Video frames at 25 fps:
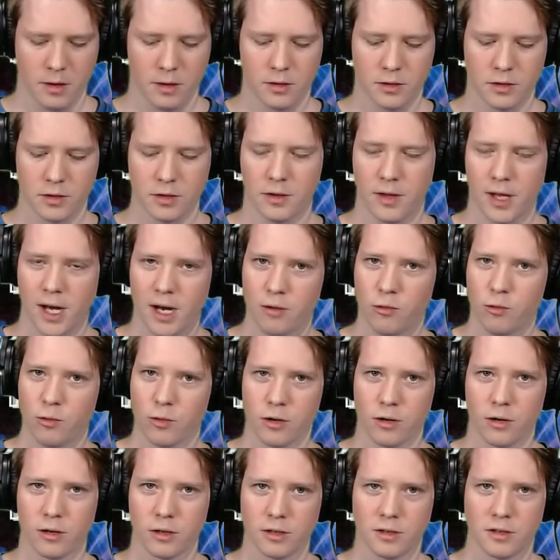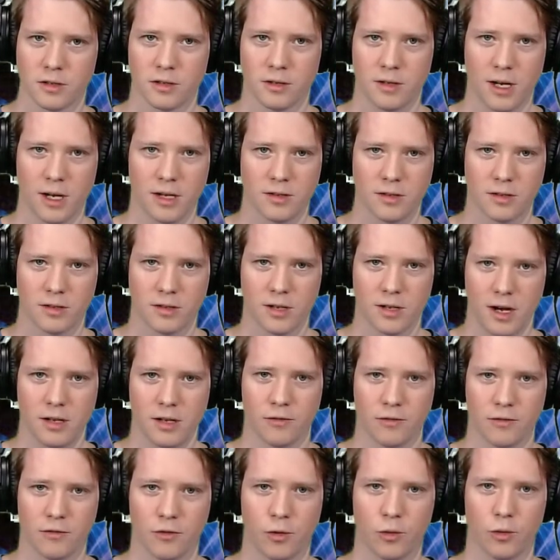So that works. That's
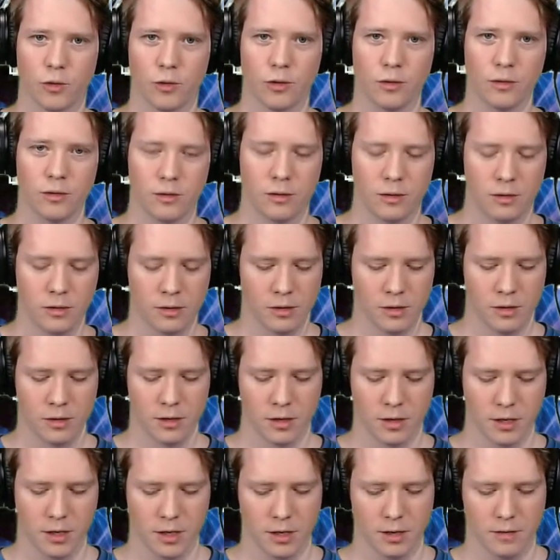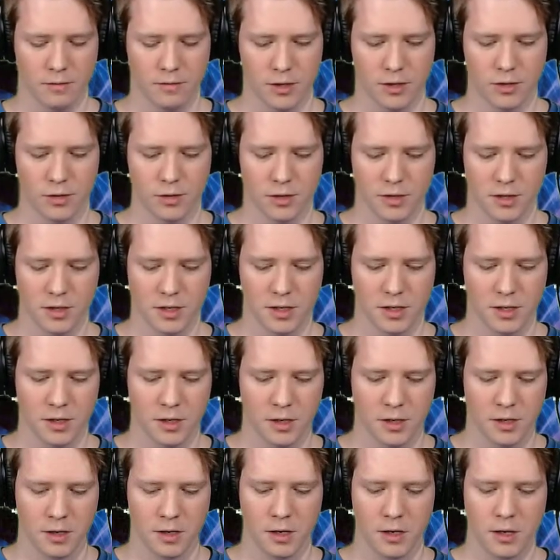kind of cool, kind of interesting.
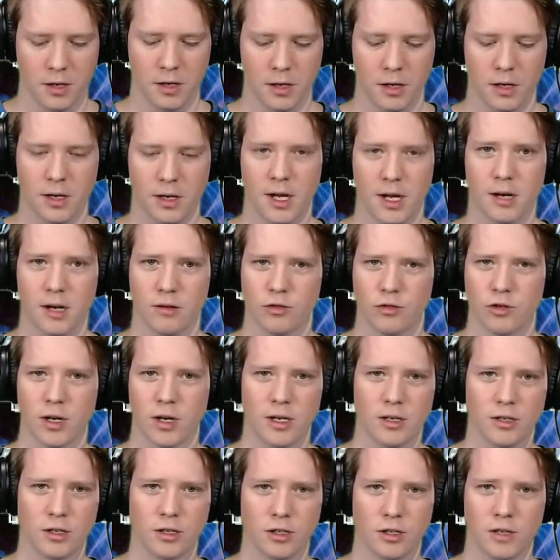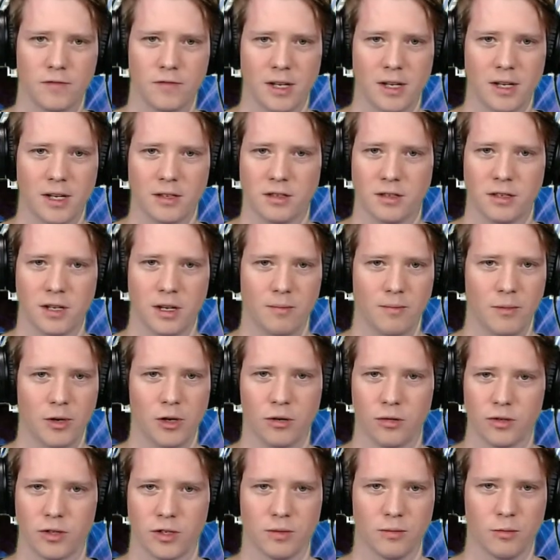Now try to shift that same
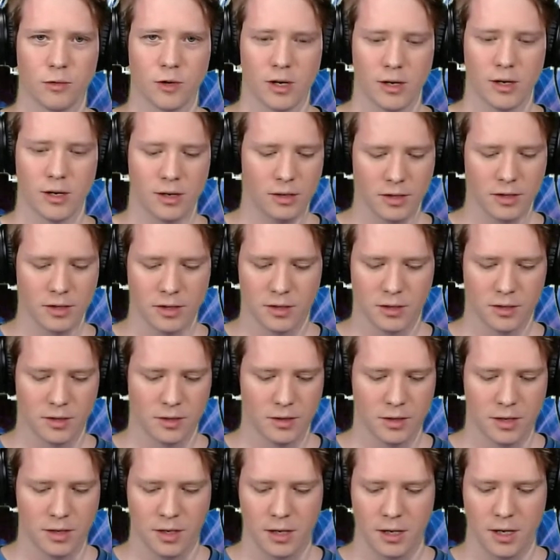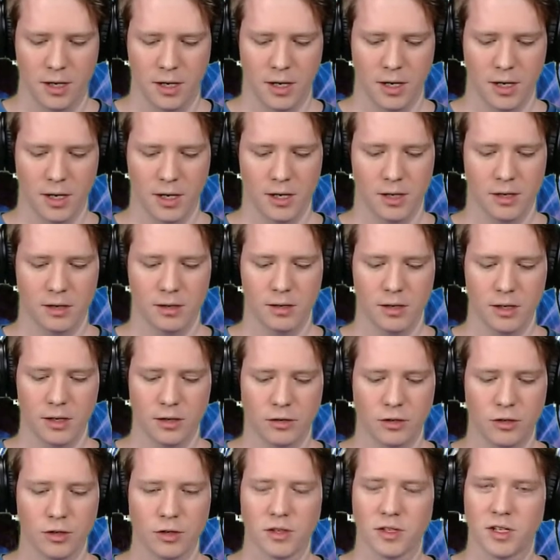note somewhere else and
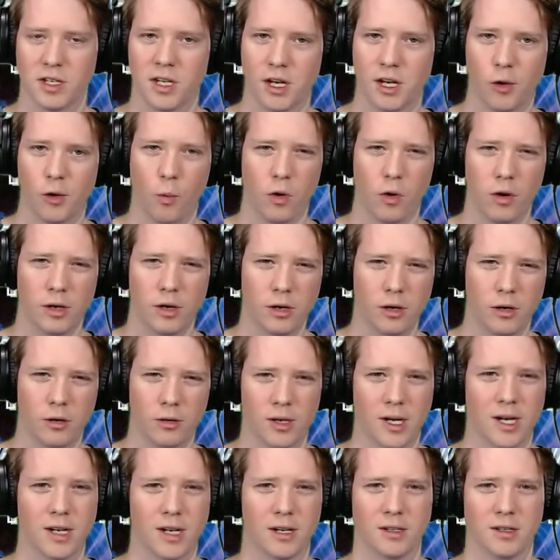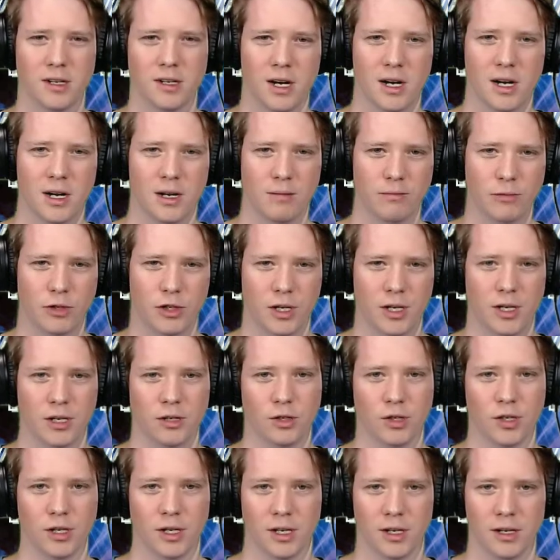just take one note at a time,
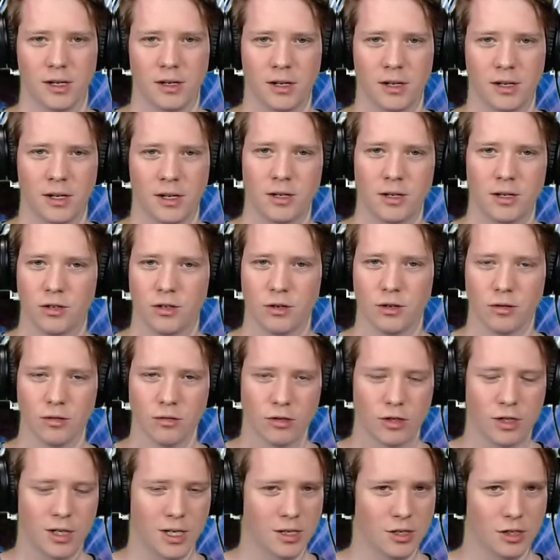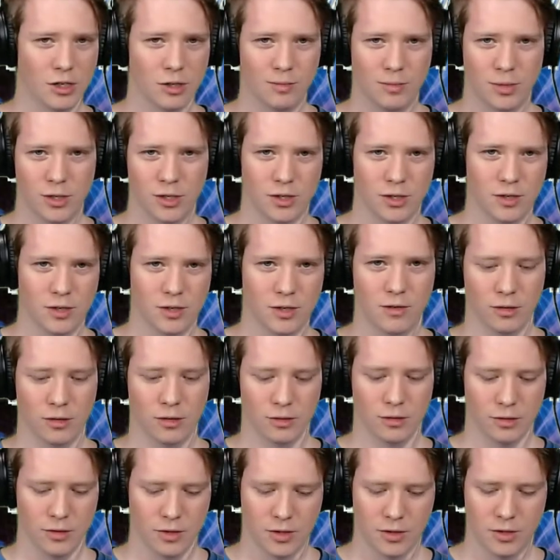changing it. Don't change a bunch of
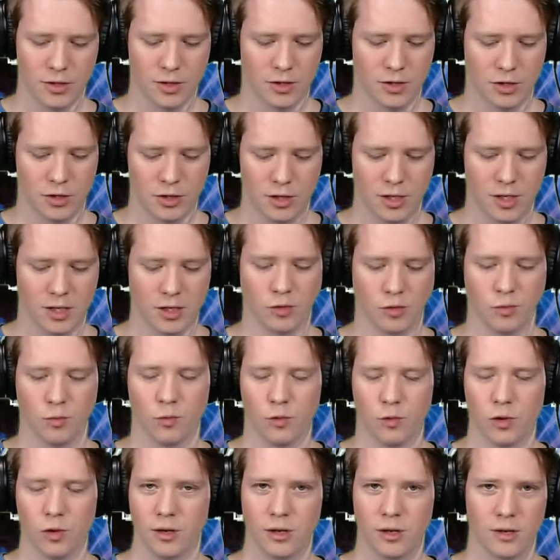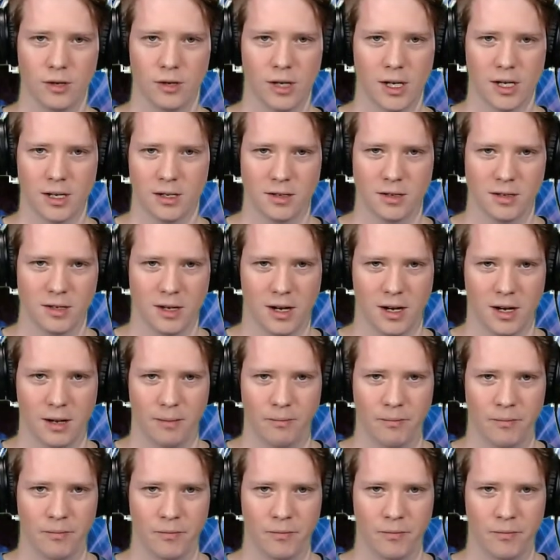notes, just change one note at a time.